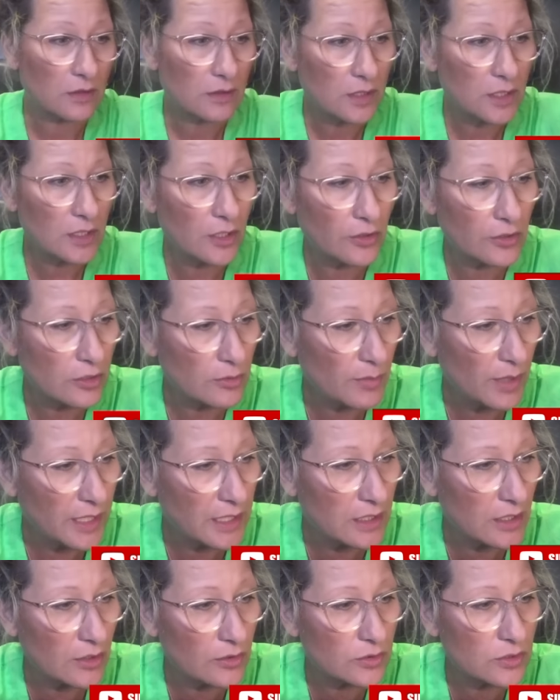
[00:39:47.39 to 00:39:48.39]
you know, you
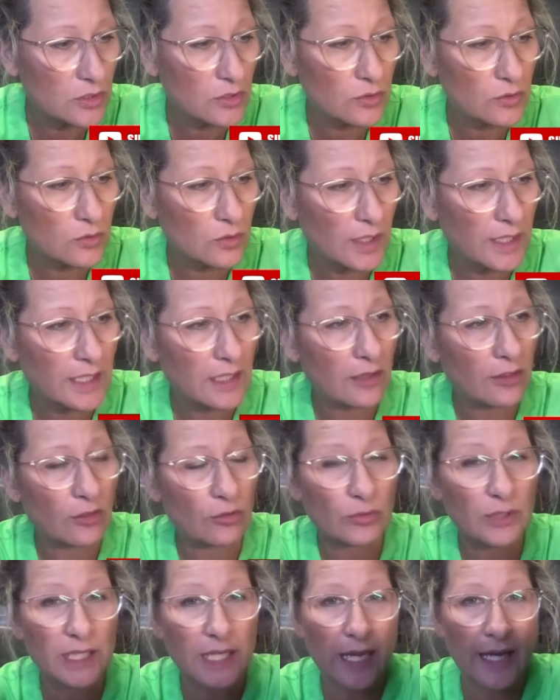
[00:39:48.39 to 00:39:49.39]
might go to like a
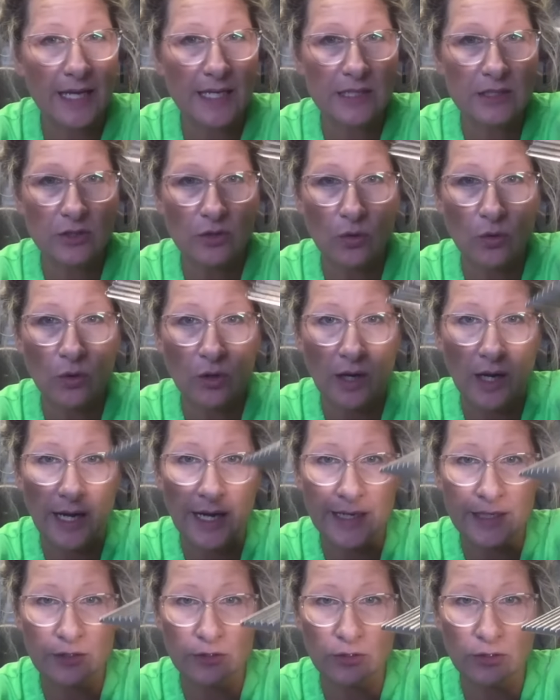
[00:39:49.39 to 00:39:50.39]
3/8 or
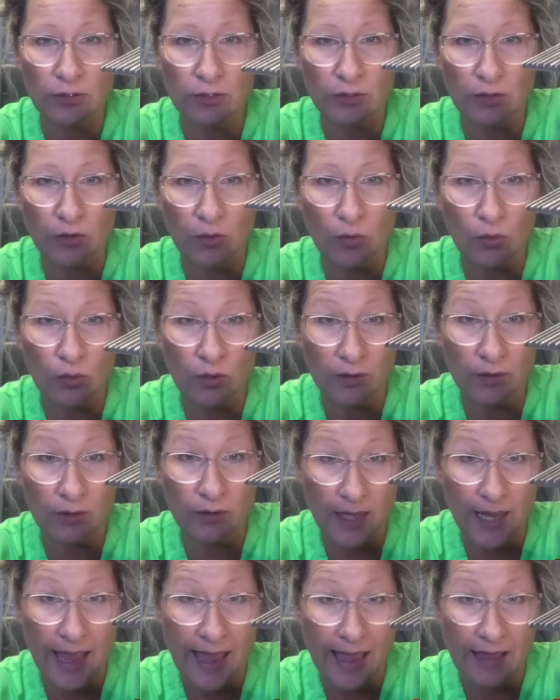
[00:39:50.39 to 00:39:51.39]
higher, or
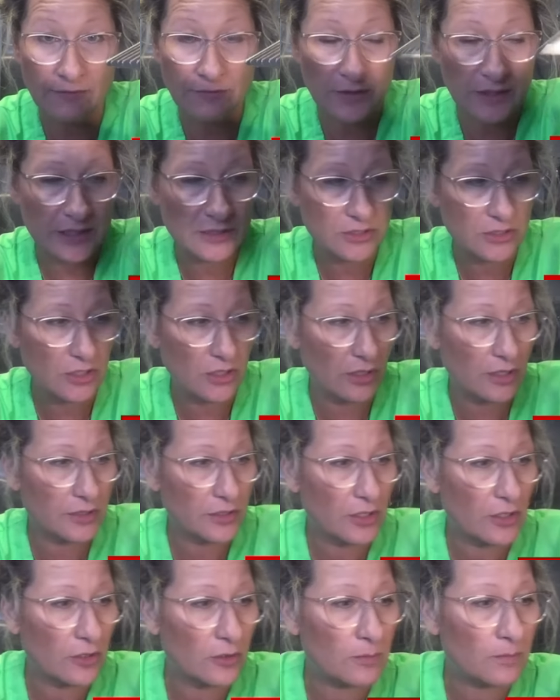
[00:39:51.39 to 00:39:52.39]
a 1/2 inch guard
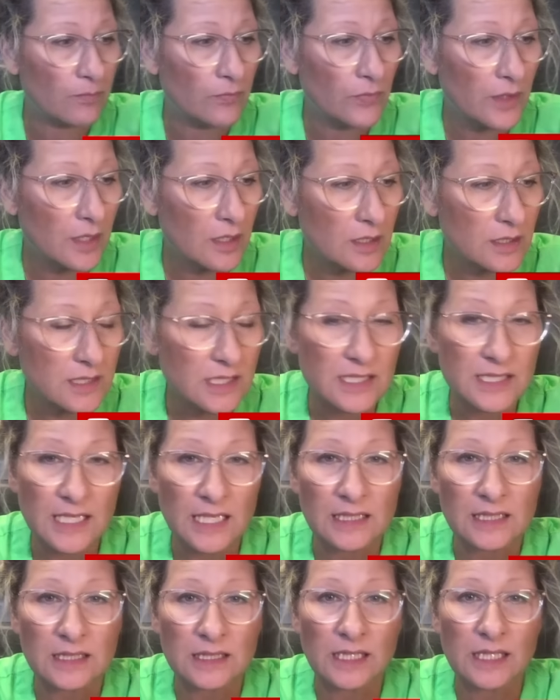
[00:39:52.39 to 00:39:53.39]
comb to
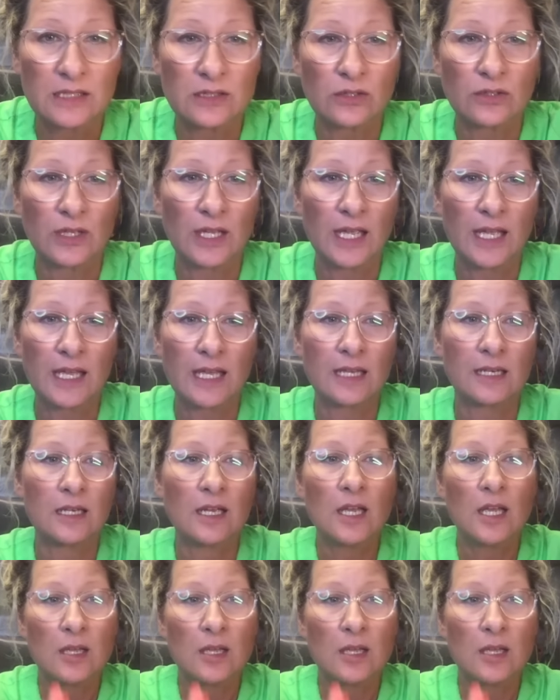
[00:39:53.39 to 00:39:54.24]
set the length on the head.